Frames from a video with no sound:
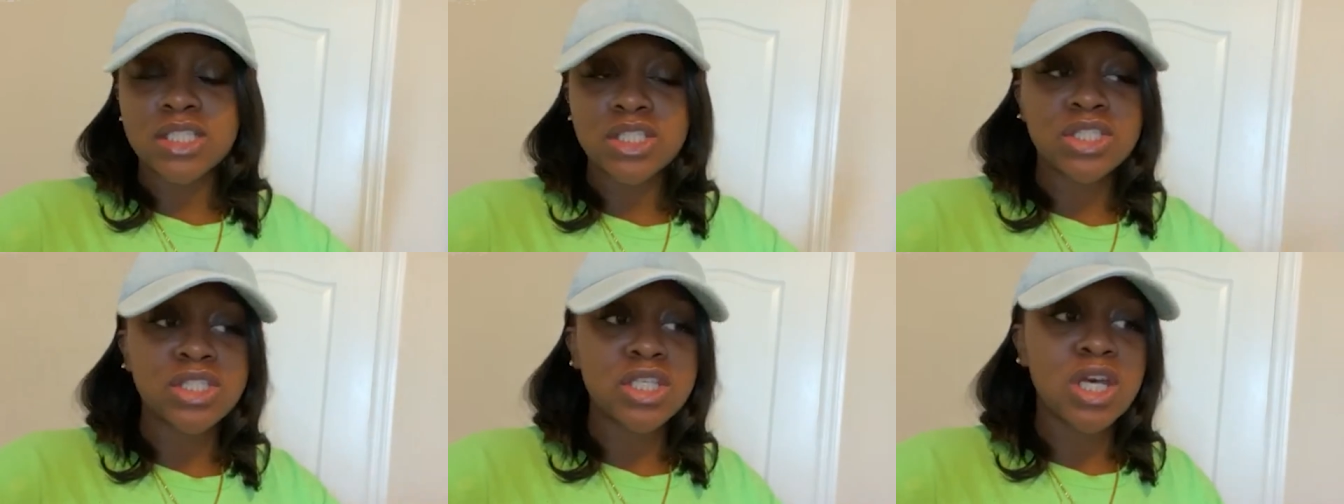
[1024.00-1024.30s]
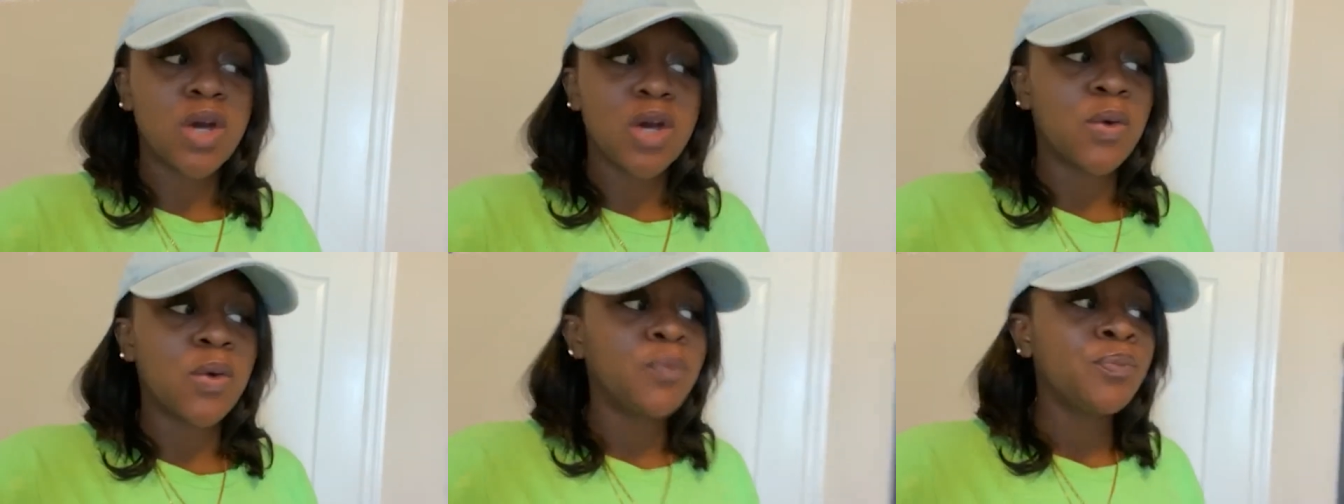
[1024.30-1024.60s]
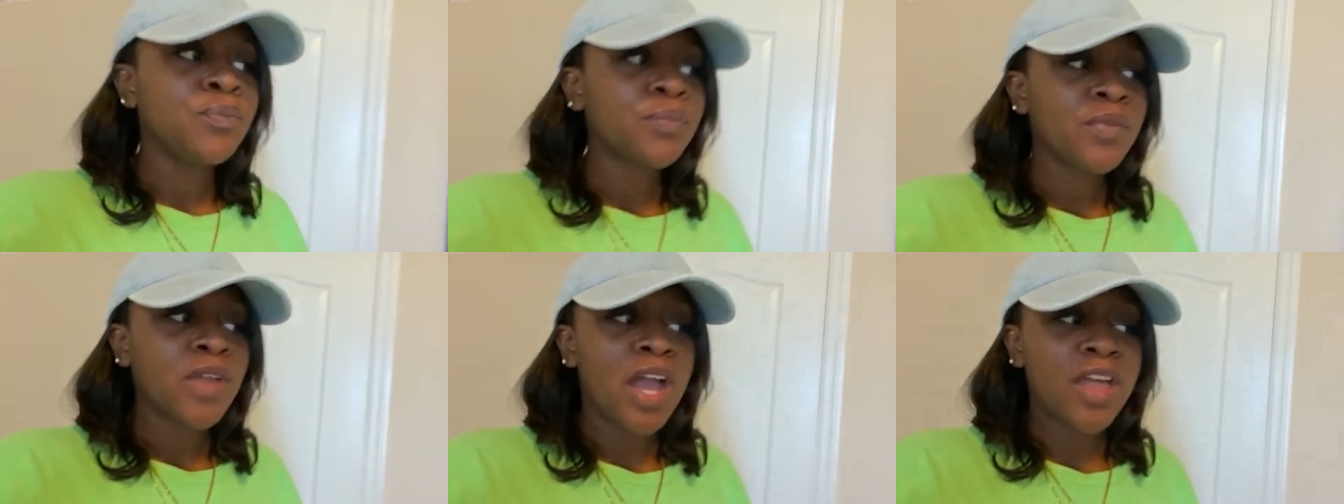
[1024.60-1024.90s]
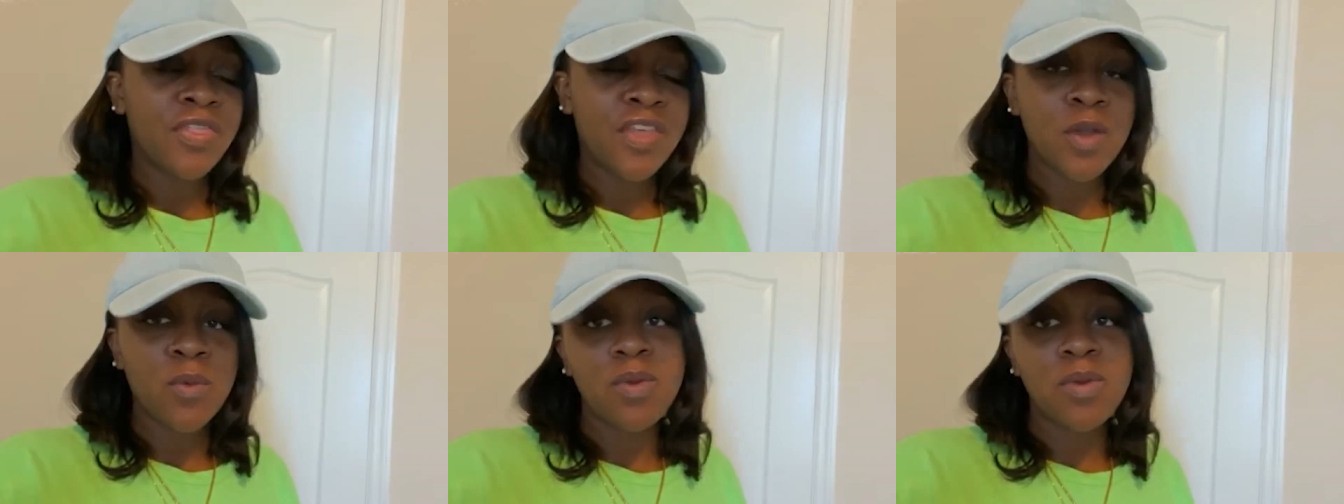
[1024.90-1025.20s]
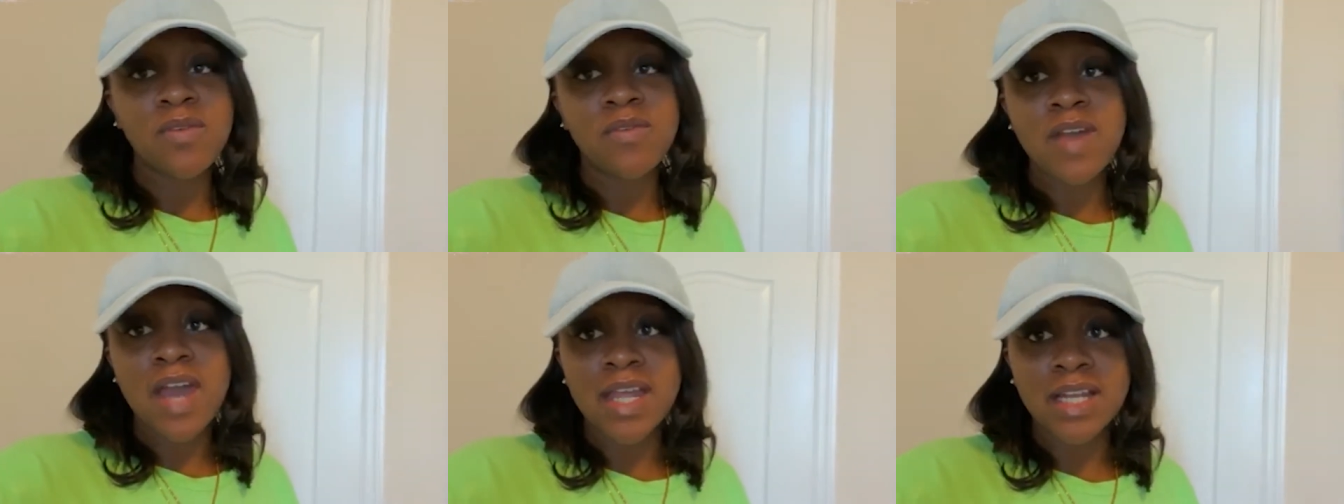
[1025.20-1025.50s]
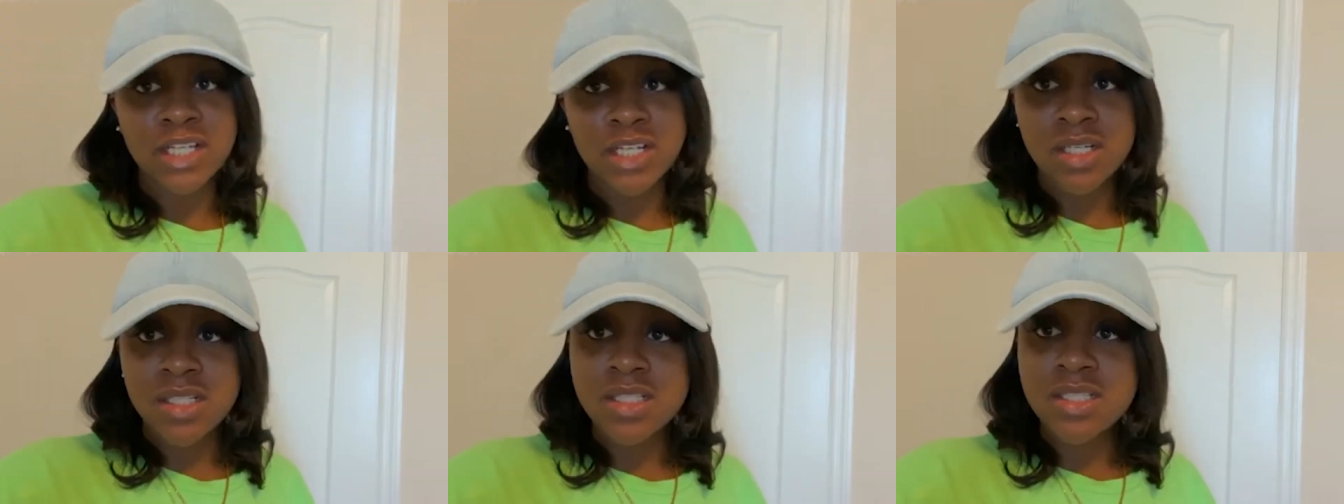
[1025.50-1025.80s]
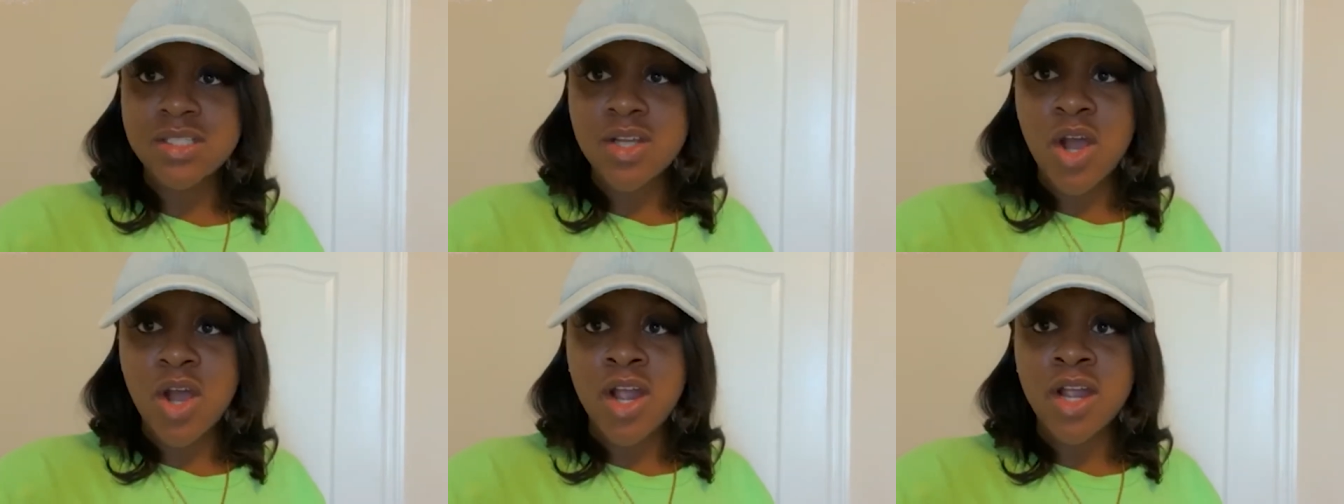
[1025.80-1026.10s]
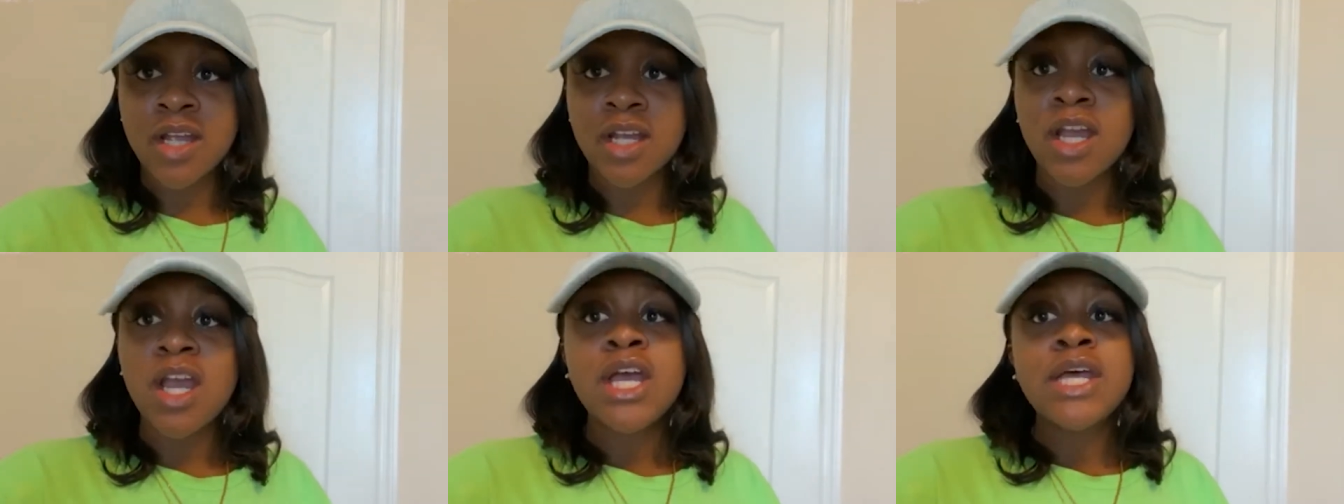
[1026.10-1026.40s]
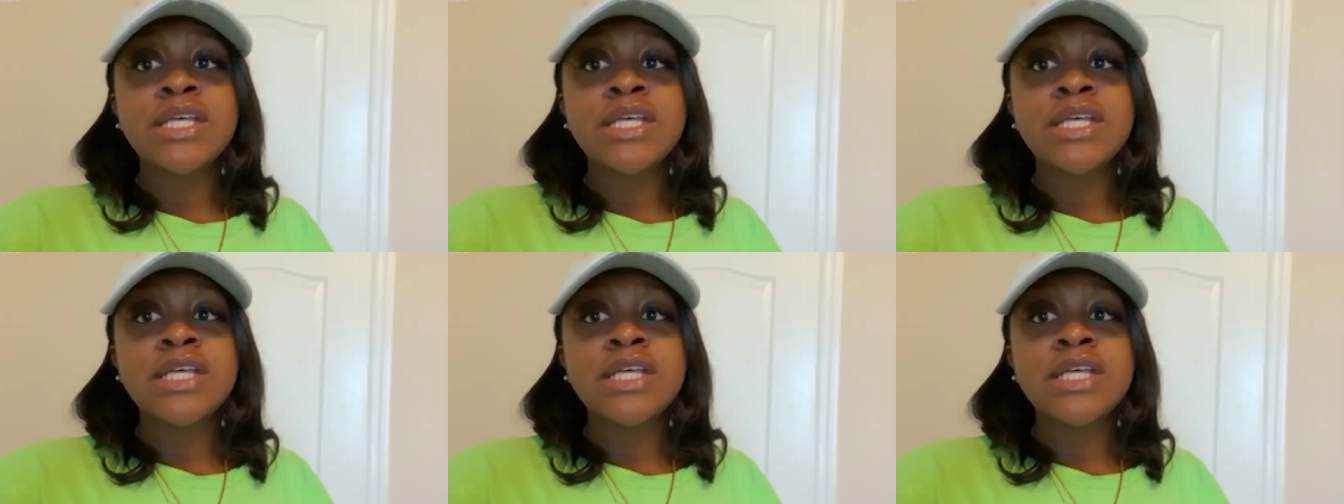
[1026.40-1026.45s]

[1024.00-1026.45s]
So I think we've got a good start.